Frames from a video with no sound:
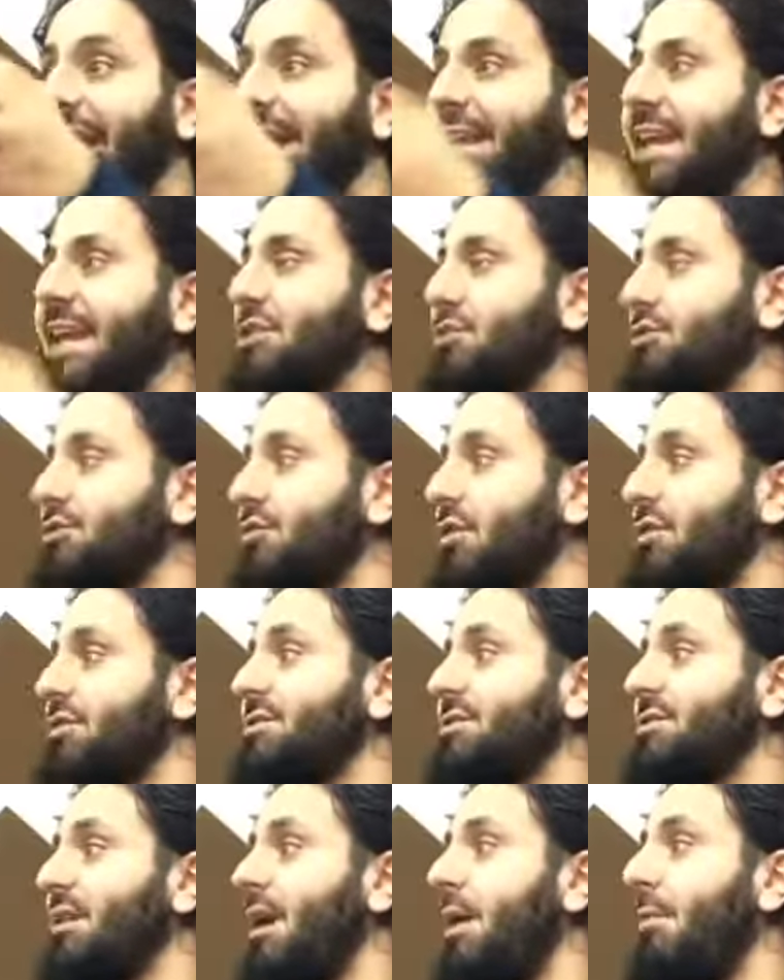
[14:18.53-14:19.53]
innate
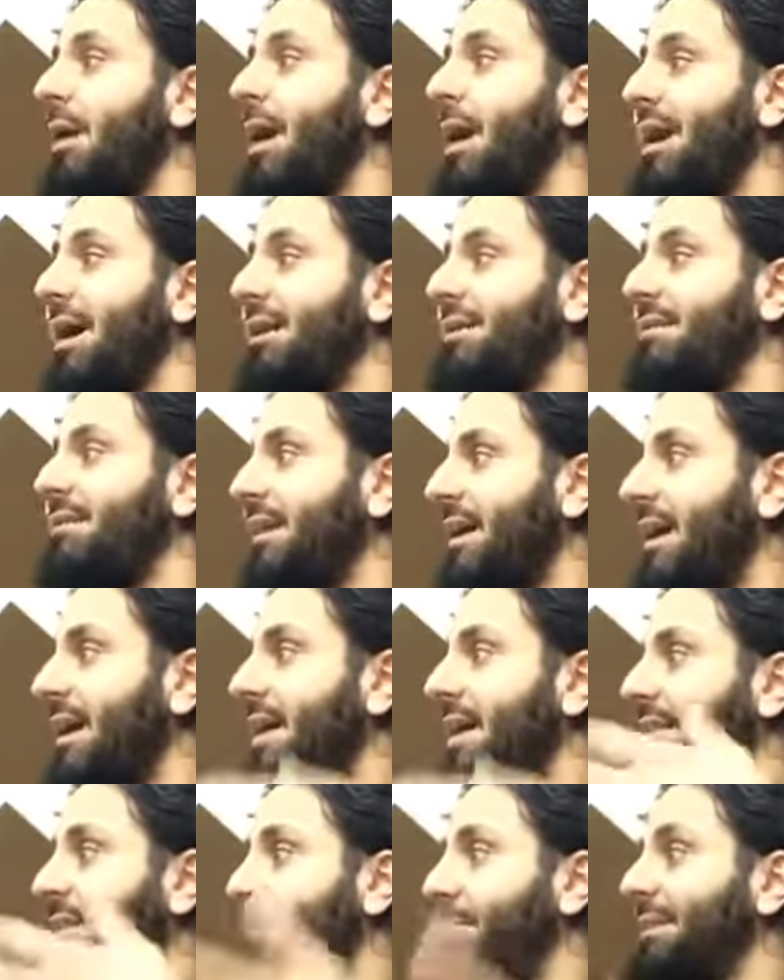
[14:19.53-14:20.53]
structures in our mind
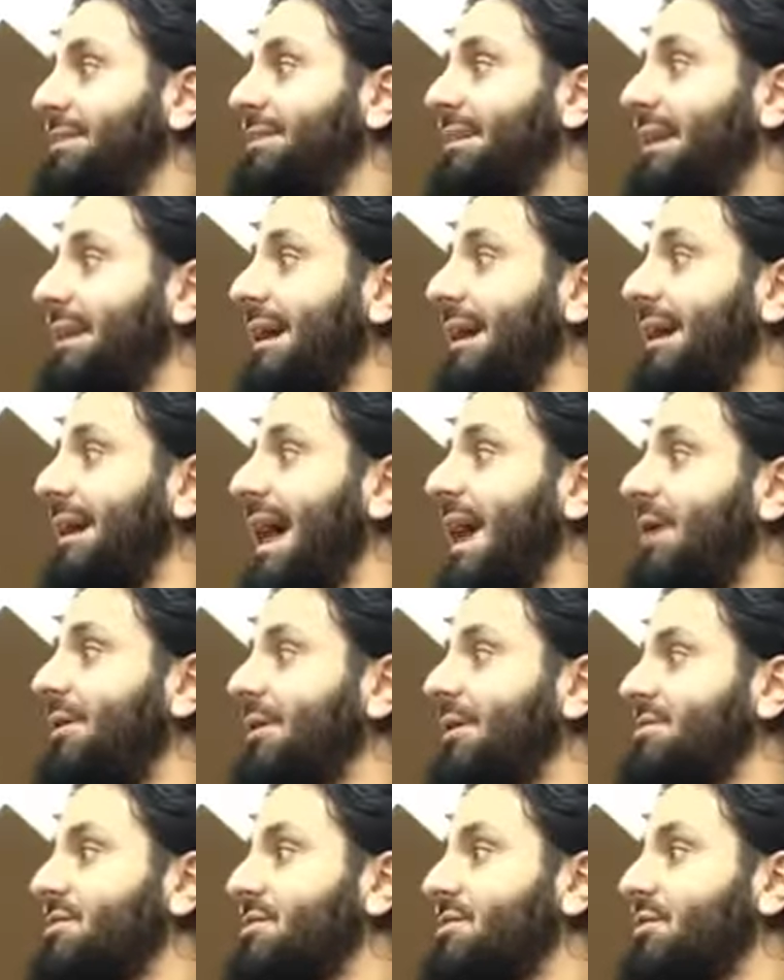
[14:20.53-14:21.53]
that basically allow
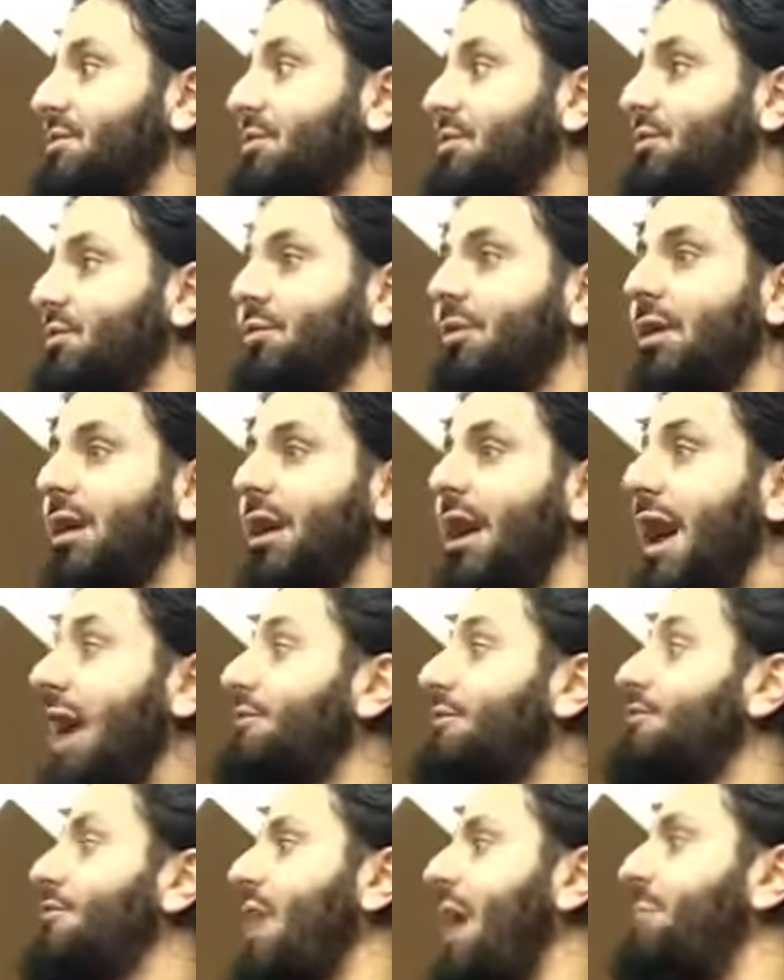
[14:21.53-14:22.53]
us to
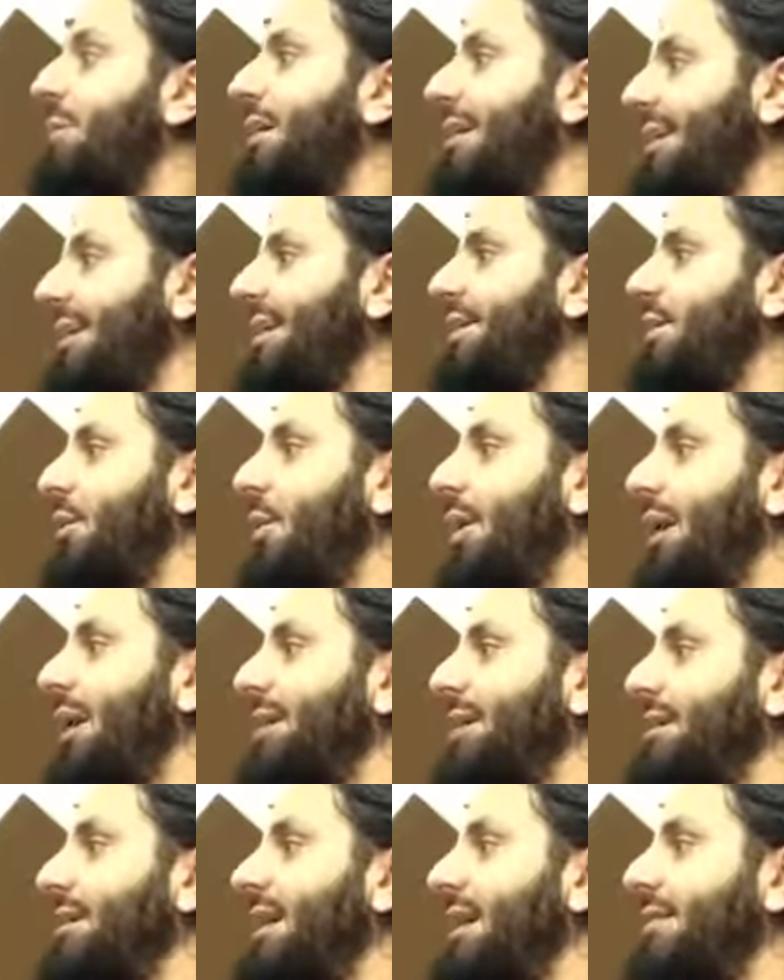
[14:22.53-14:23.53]
have grammar in a way.
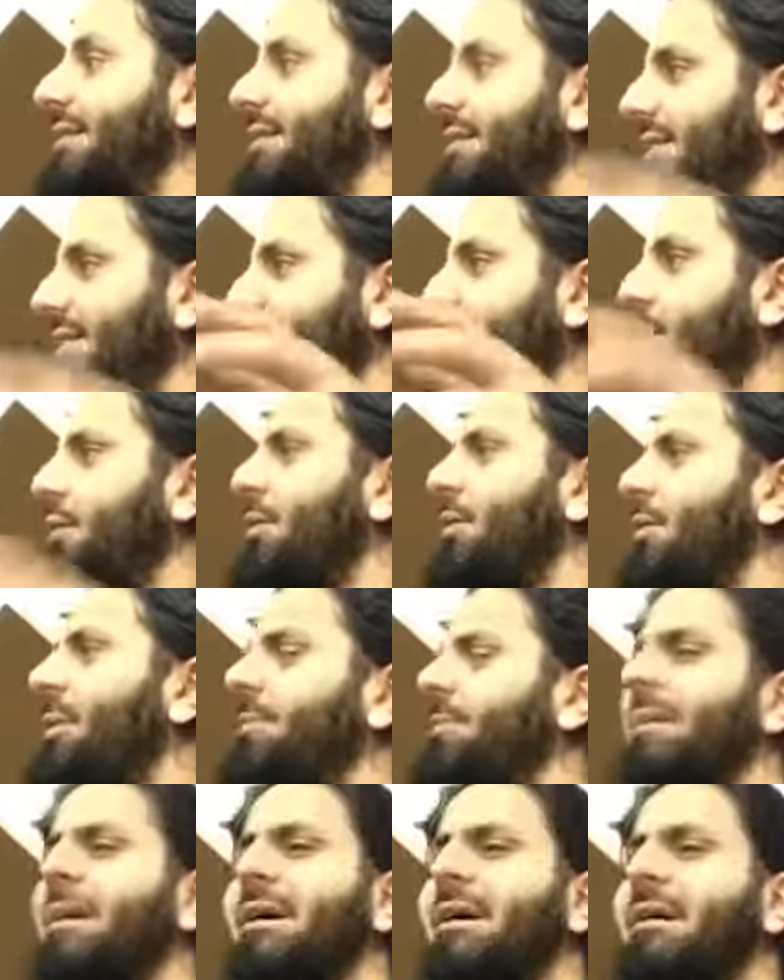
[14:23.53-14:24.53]
And they call
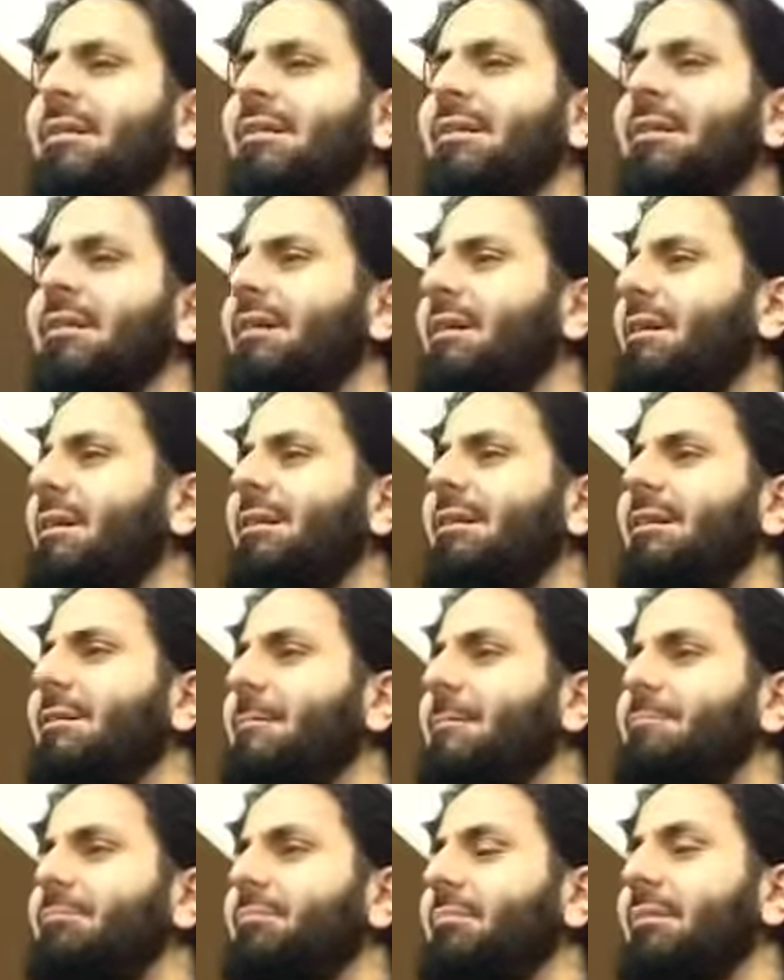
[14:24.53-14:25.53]
them
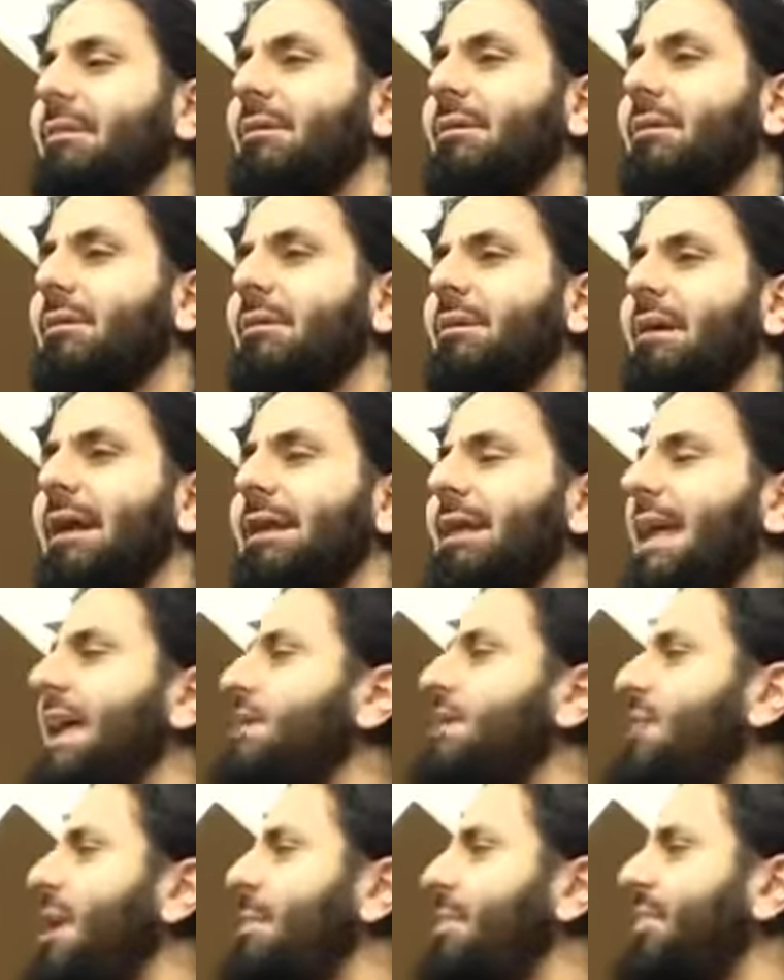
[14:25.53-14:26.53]
the innate
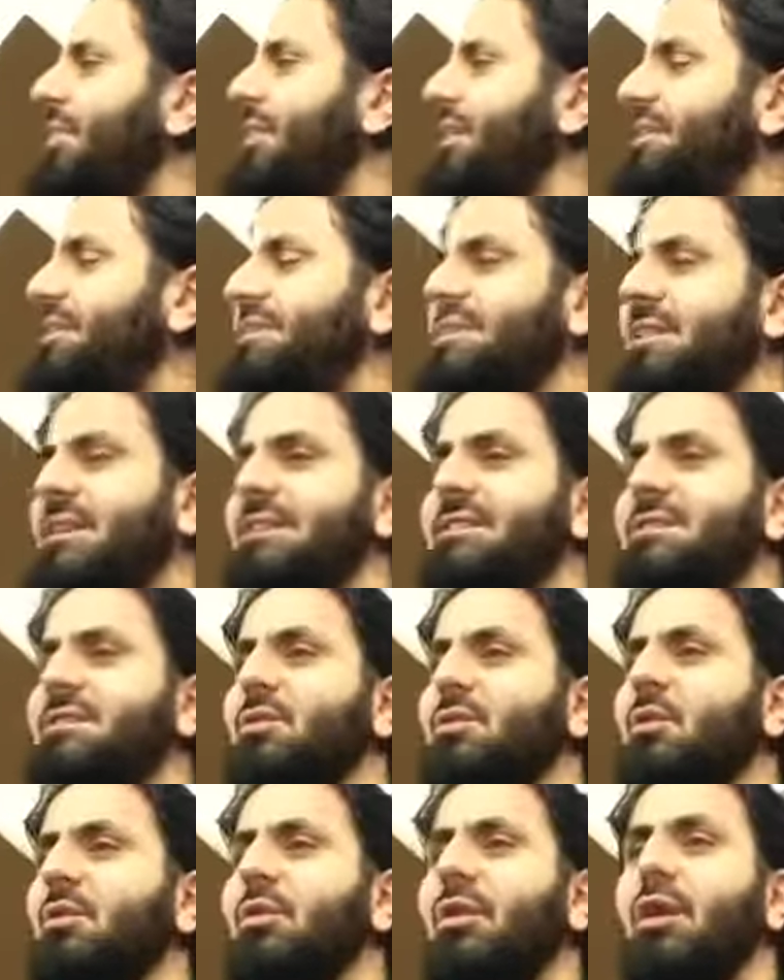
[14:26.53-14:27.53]
grammar thesis,
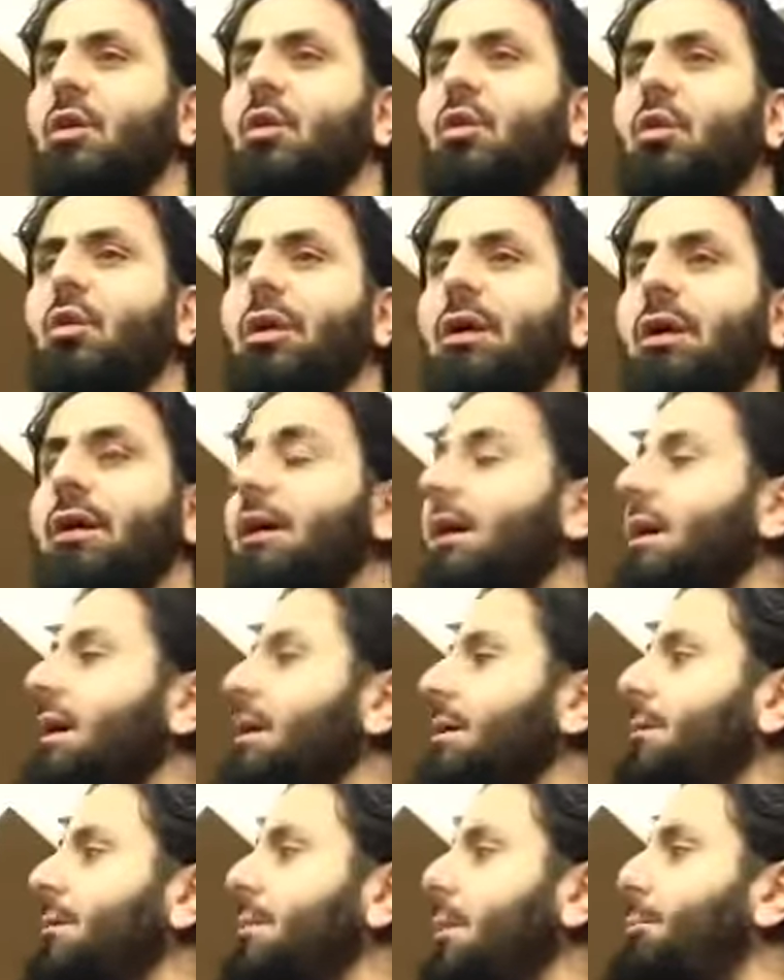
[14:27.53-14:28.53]
or they call it
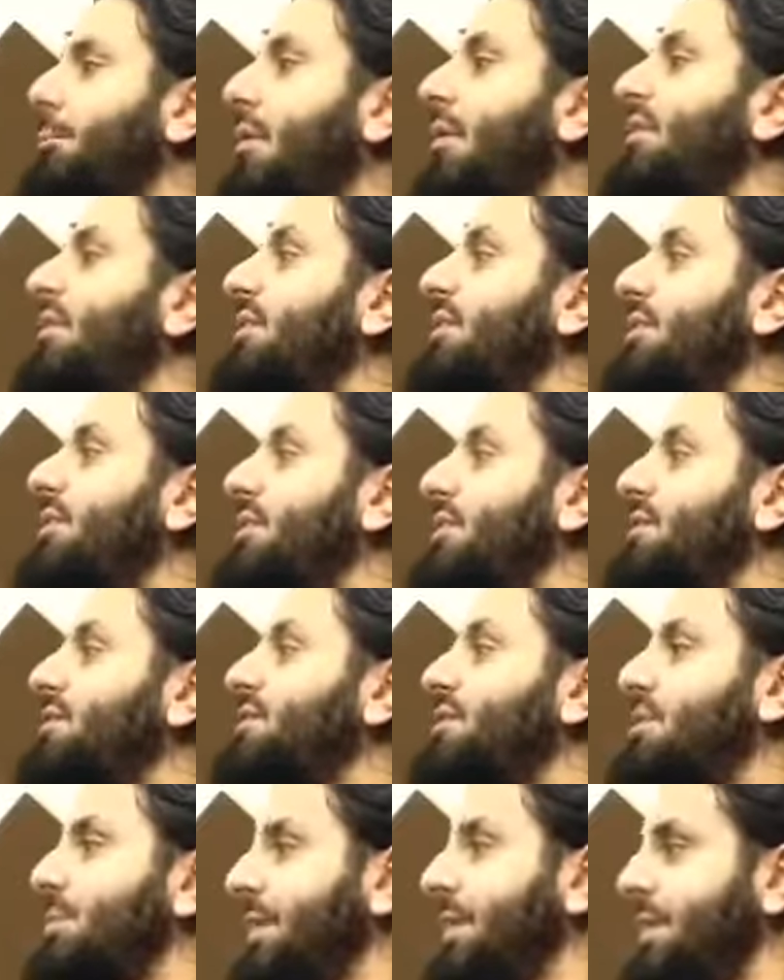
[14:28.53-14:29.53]
the poverty of
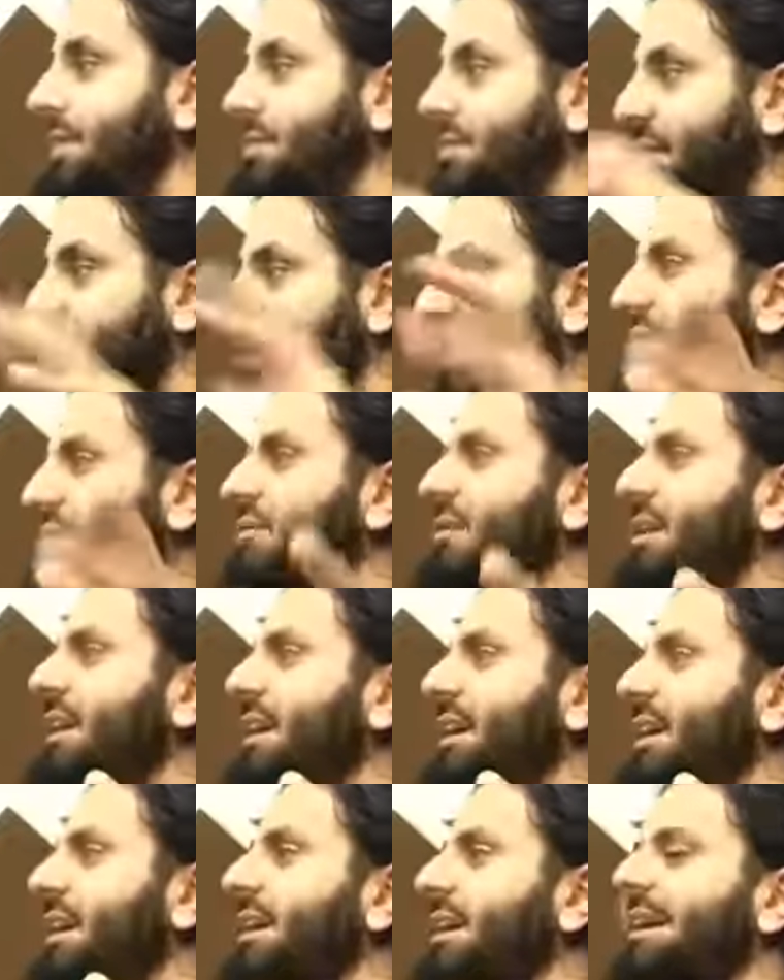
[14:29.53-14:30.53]
stimulus
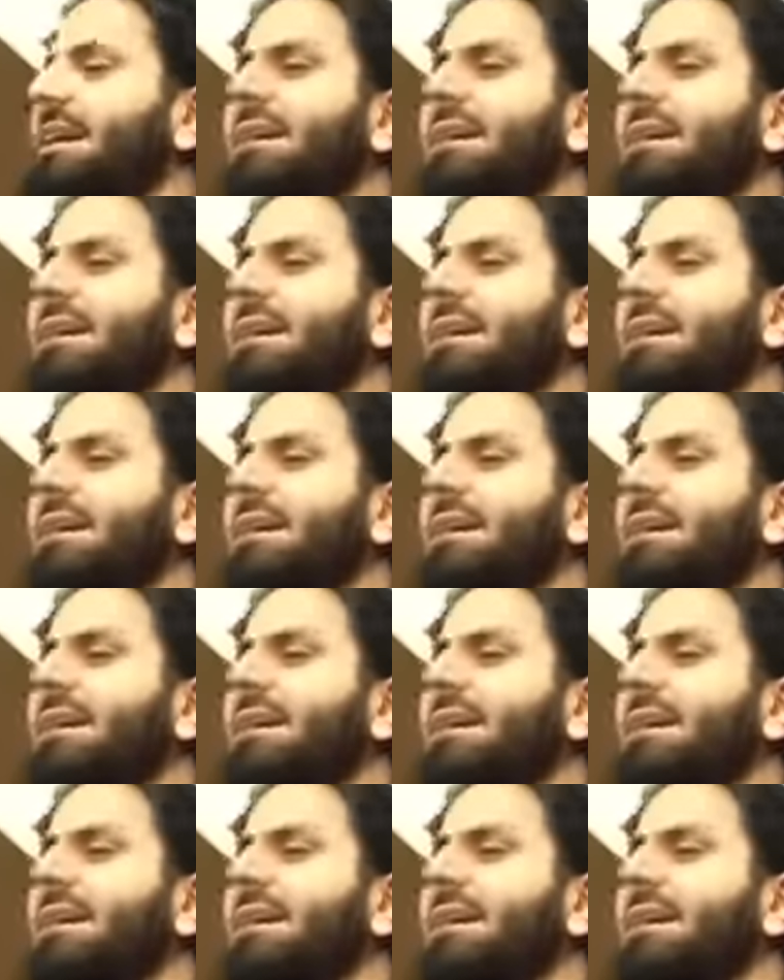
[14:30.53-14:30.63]
theory,